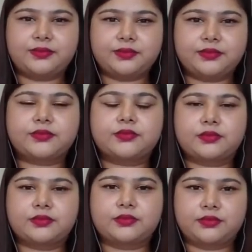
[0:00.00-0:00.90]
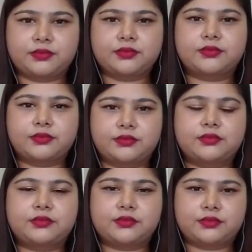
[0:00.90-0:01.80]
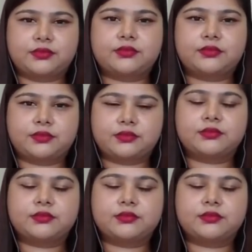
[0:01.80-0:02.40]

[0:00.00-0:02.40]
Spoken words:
No words are spoken by the person on screen.